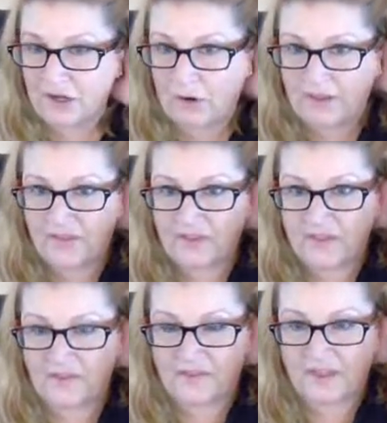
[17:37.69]
No, I think
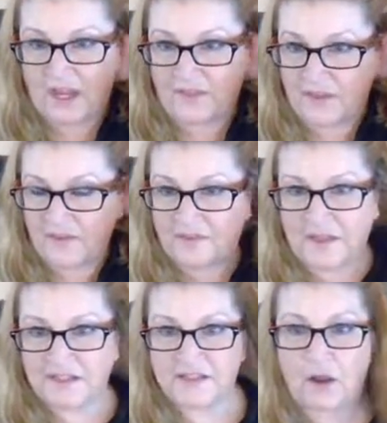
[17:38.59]

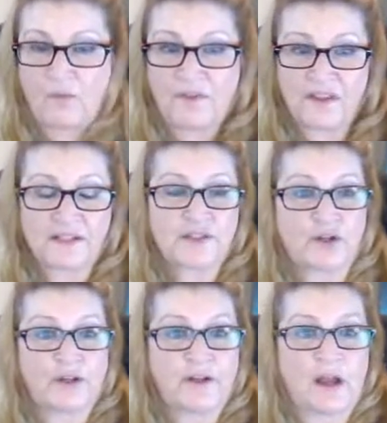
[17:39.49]
that's hopefully that's a
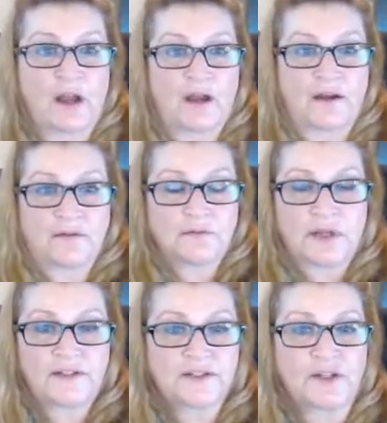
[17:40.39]
good
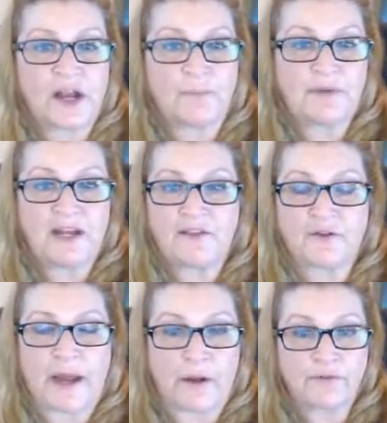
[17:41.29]
update.
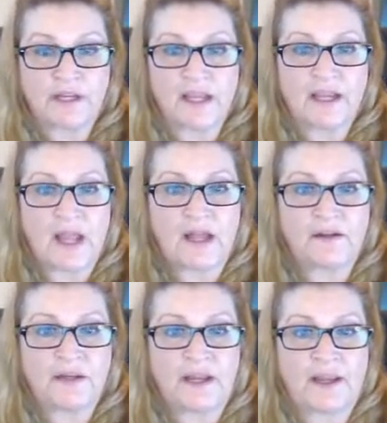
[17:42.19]
They're counting
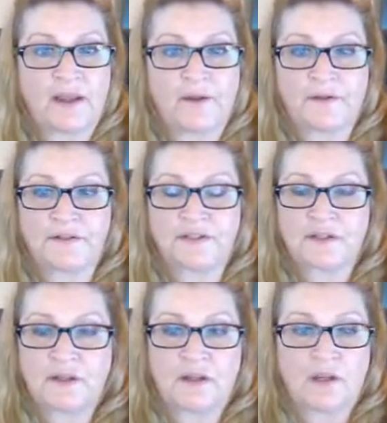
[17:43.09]
again, and
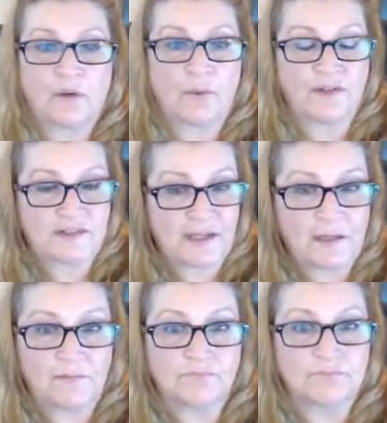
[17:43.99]
we'll
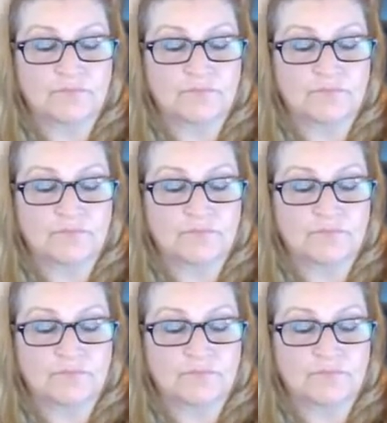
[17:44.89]
see.